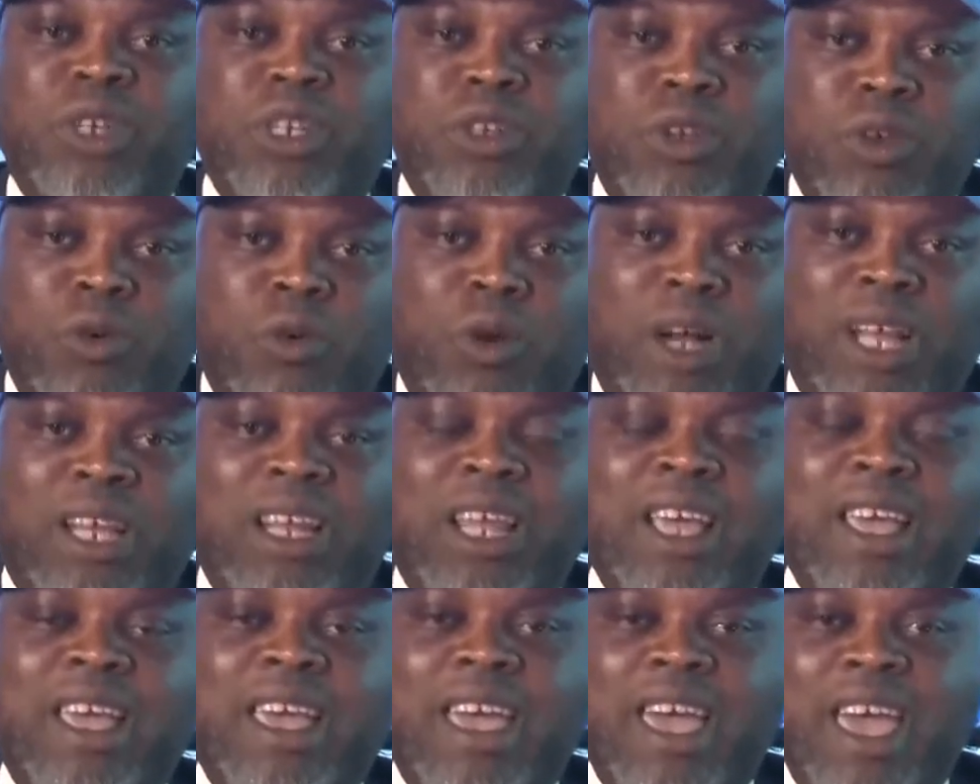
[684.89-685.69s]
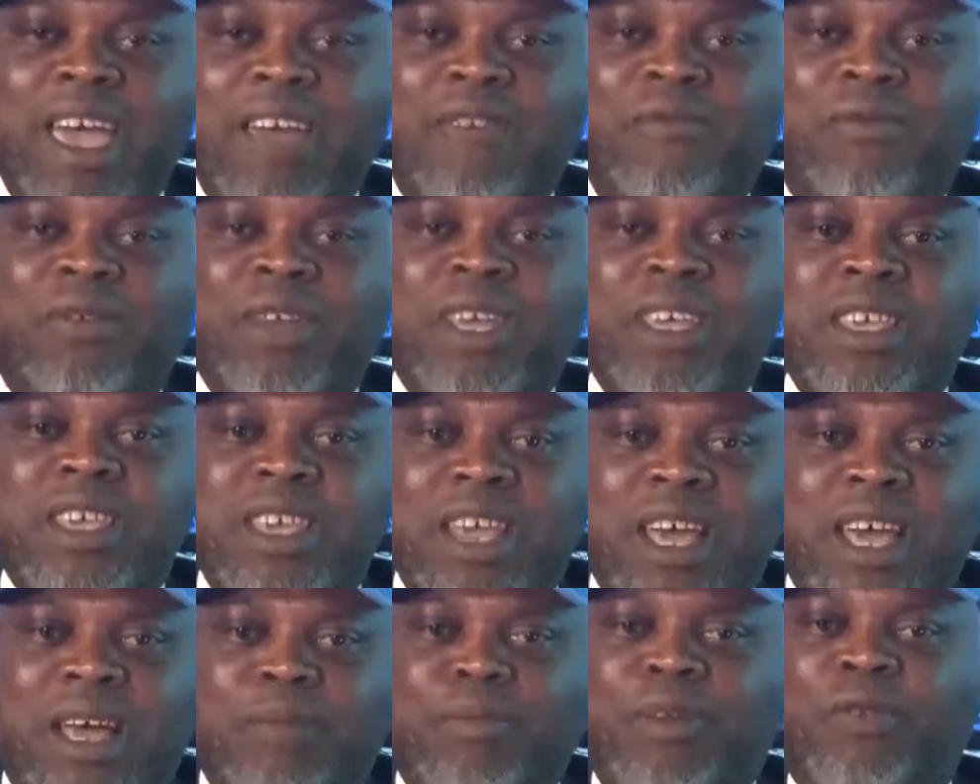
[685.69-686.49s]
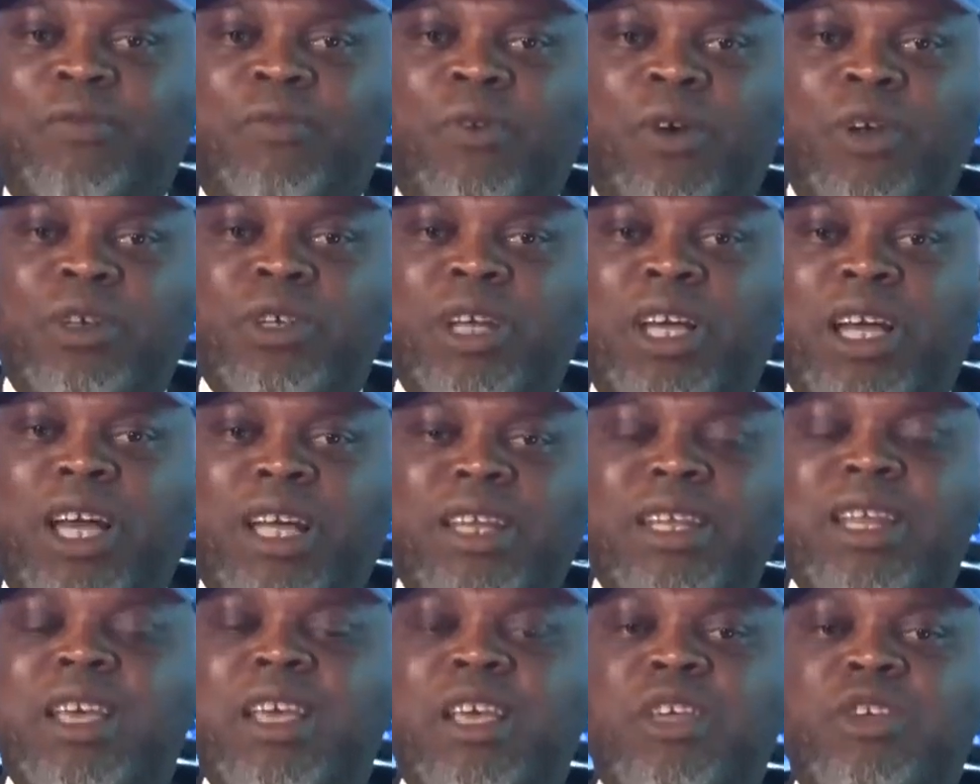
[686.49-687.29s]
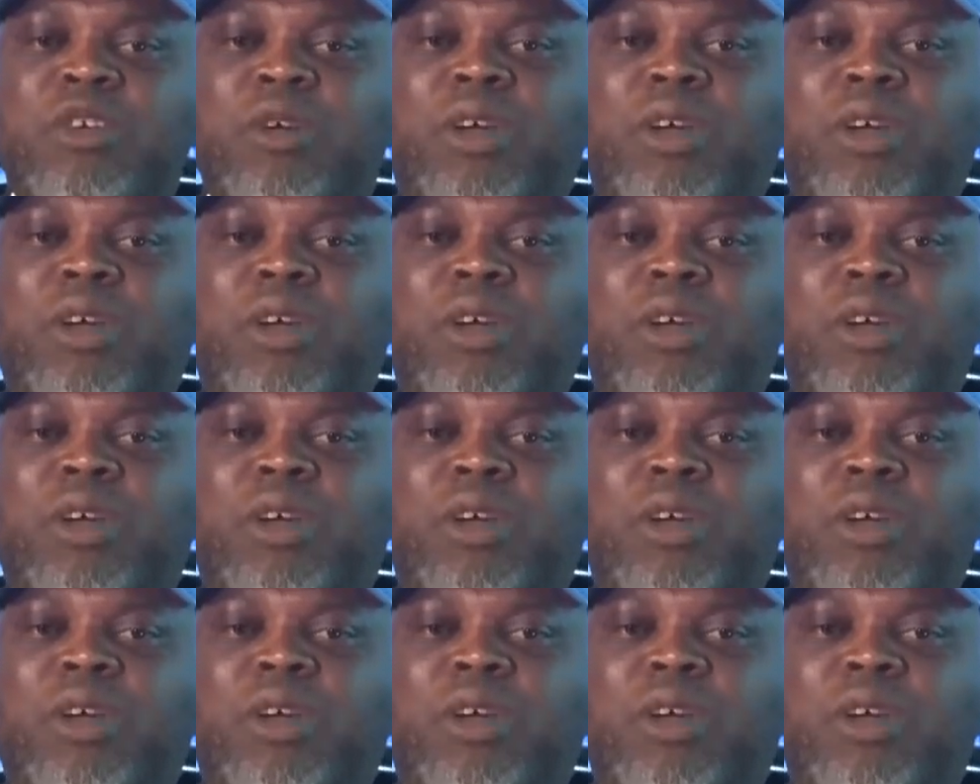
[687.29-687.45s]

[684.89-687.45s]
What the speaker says: renewal every year before you can